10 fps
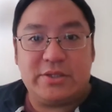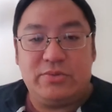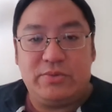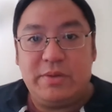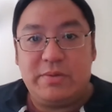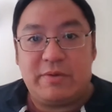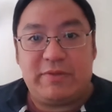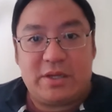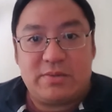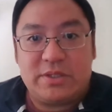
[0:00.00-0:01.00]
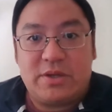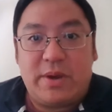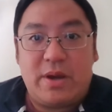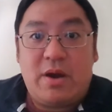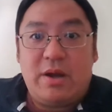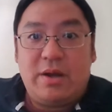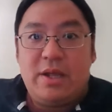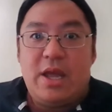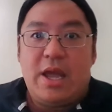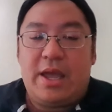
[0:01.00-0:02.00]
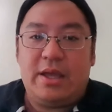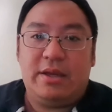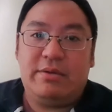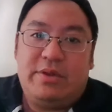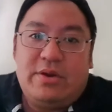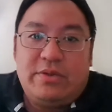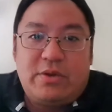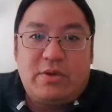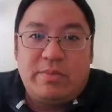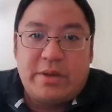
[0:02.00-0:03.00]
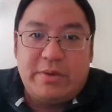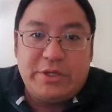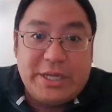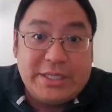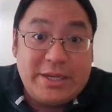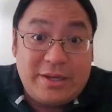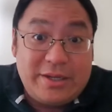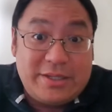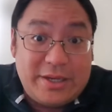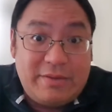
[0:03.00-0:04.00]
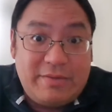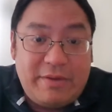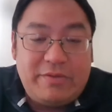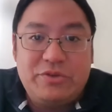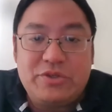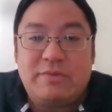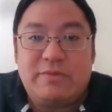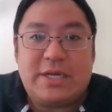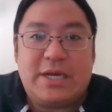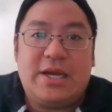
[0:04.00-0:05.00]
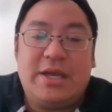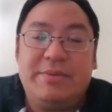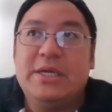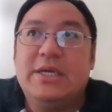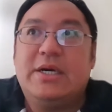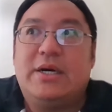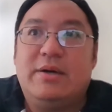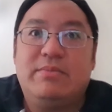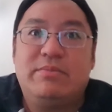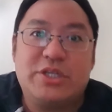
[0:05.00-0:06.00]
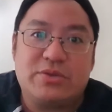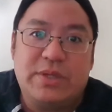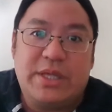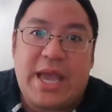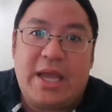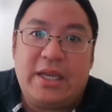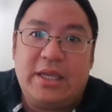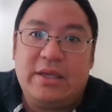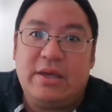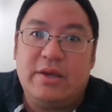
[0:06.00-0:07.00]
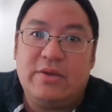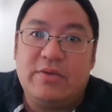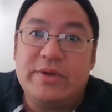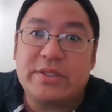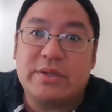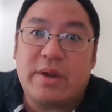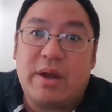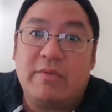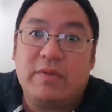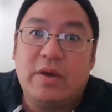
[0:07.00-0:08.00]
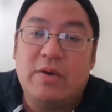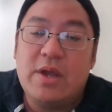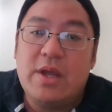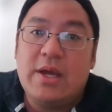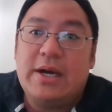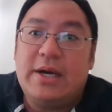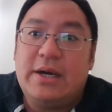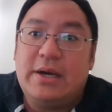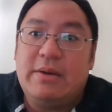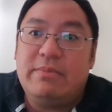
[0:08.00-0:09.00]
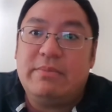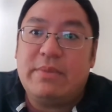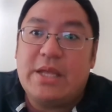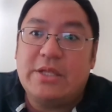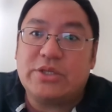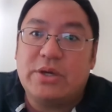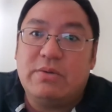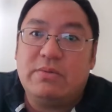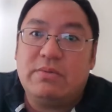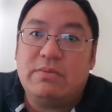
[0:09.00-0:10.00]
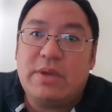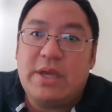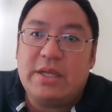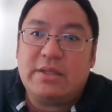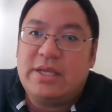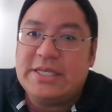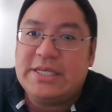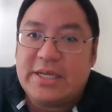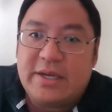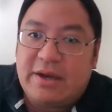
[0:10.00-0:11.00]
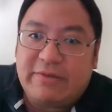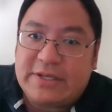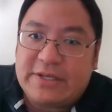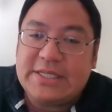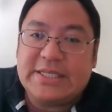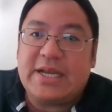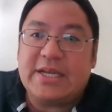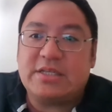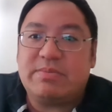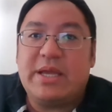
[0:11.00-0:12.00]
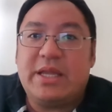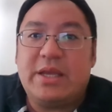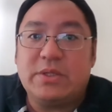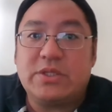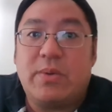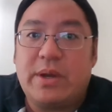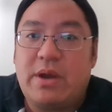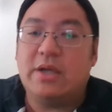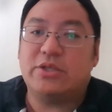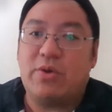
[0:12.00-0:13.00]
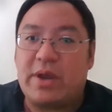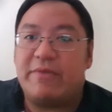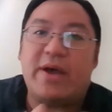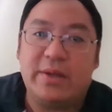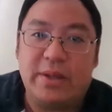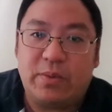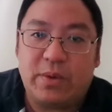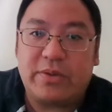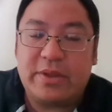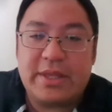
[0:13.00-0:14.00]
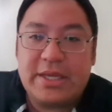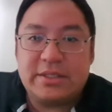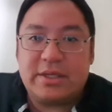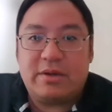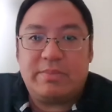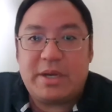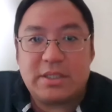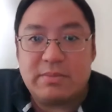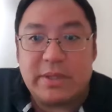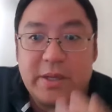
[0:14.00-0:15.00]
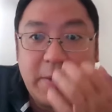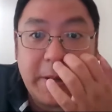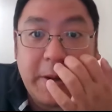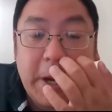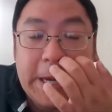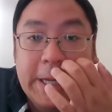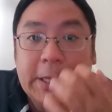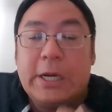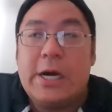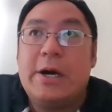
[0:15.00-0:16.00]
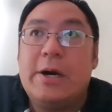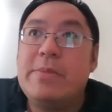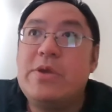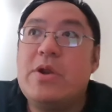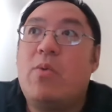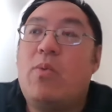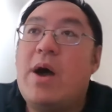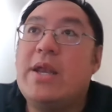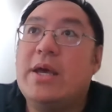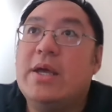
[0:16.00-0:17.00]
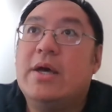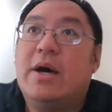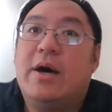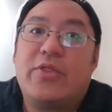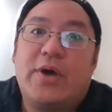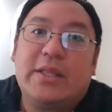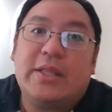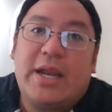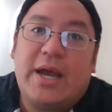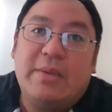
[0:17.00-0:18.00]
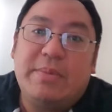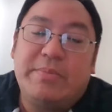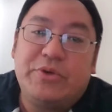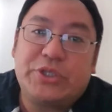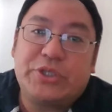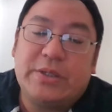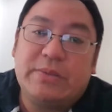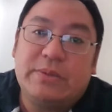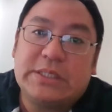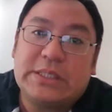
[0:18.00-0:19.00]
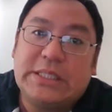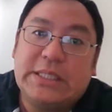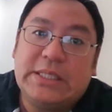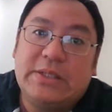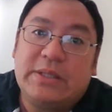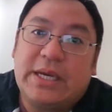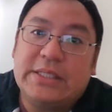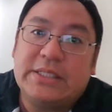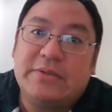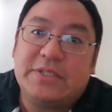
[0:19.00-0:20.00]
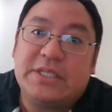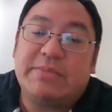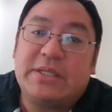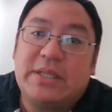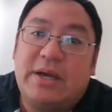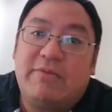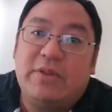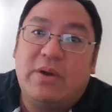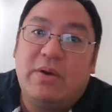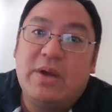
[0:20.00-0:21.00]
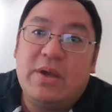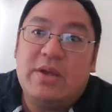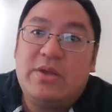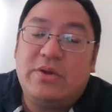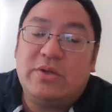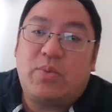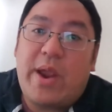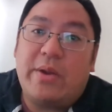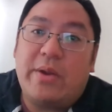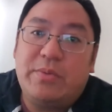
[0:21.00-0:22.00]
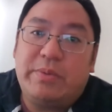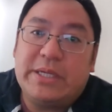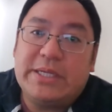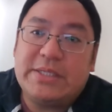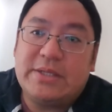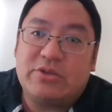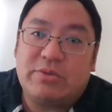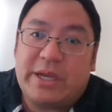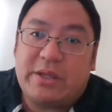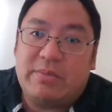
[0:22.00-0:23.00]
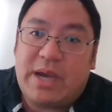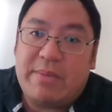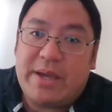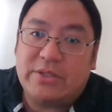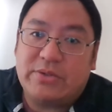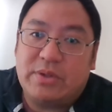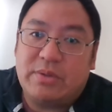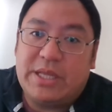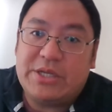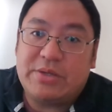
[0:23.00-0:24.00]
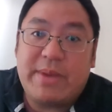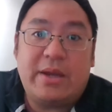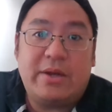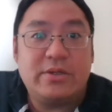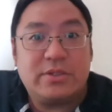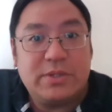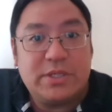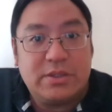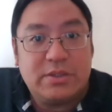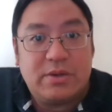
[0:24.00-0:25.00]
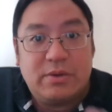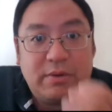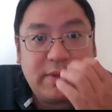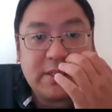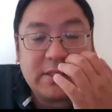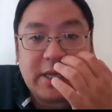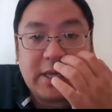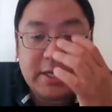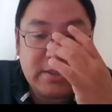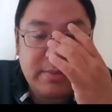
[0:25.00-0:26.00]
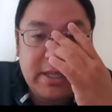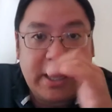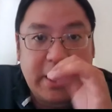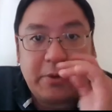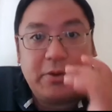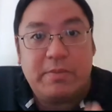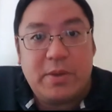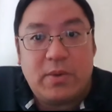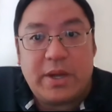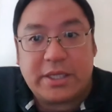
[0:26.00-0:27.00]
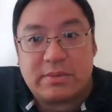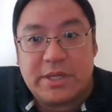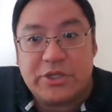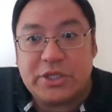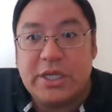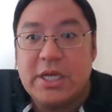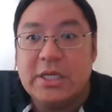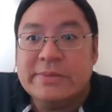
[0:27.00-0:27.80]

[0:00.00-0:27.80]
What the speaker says: to really reflect what's going on. And the Goldman equation hasn't gone a ton of evolution over time, just really adding UV scalar outflow. And so it isn't enough because it's not explaining what's going on. So, okay, fine. Then what are the things that are possibly going on? One thought that I had been pushing was the idea of segmental outflow. It's where you place the trabecular bypass or the ablation matters. We still don't know if that's the case, but that could be one explanation.